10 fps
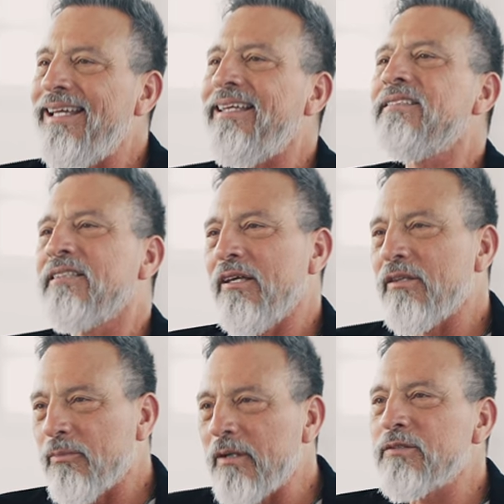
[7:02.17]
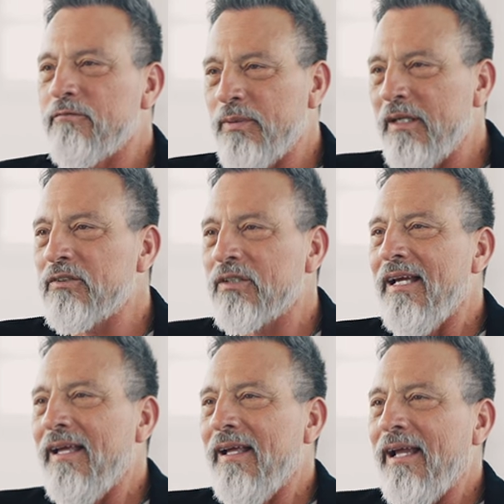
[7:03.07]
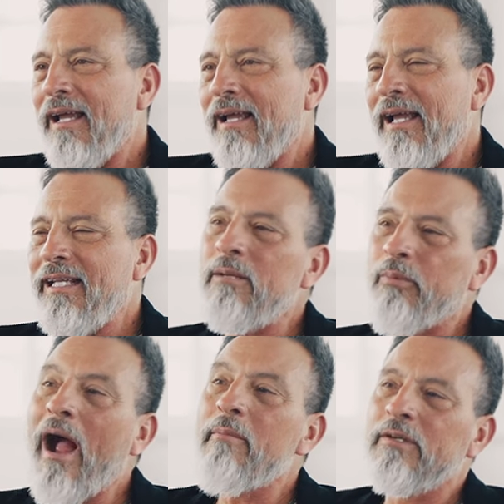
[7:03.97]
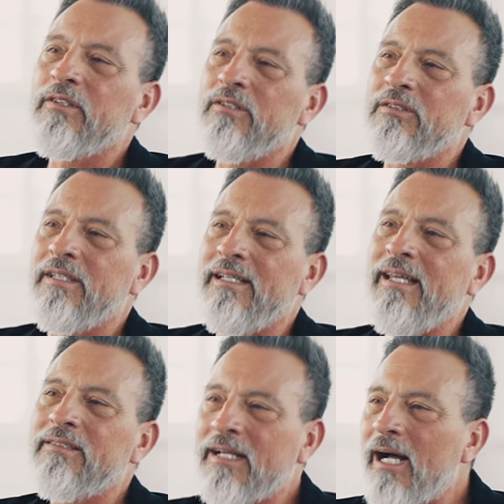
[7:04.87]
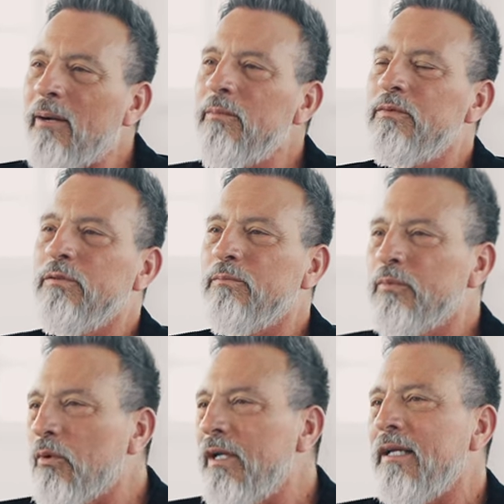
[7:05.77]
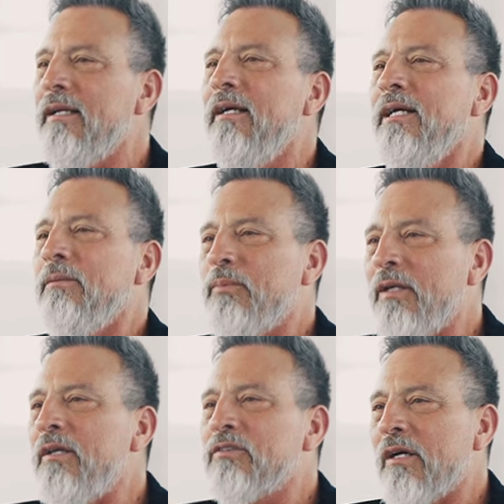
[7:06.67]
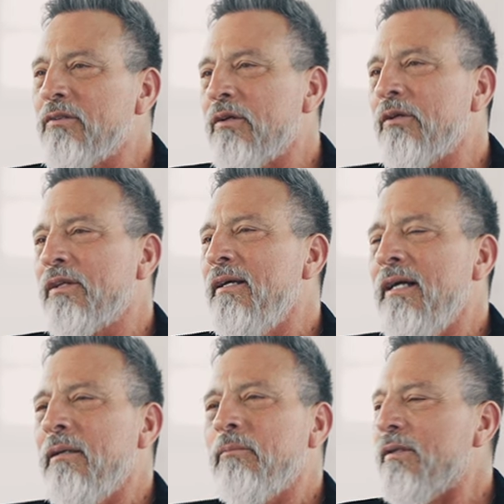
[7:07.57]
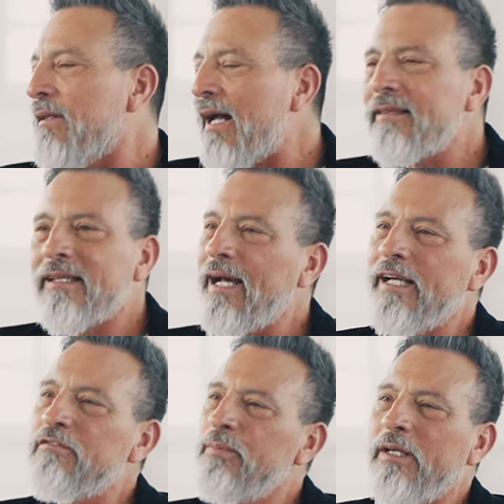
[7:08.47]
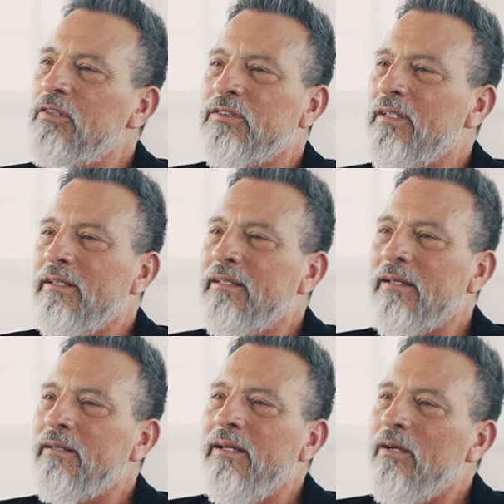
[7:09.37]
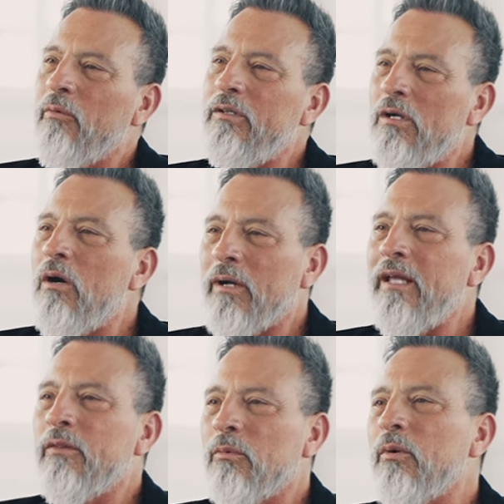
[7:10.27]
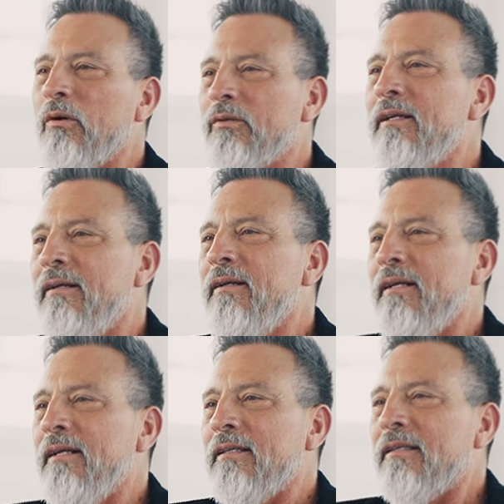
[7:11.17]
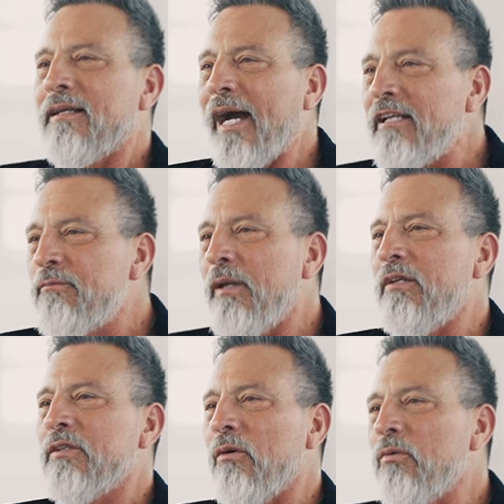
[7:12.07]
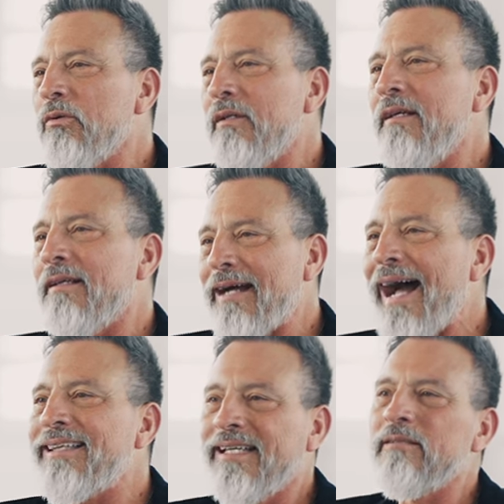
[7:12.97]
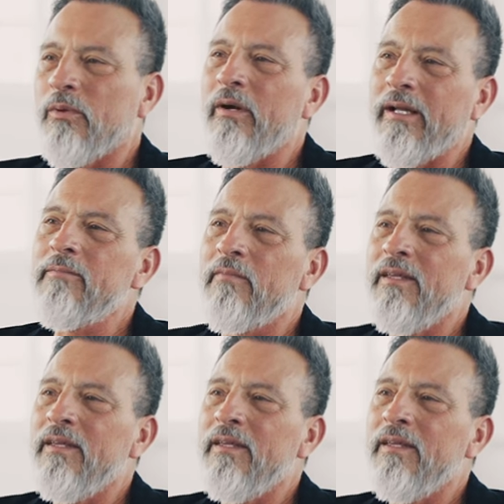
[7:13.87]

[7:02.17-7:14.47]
is the Prince of Peace, and he promises that he has come to bring peace on earth, but not the kind of peace that we know in the world. The kind of peace that only God can bring.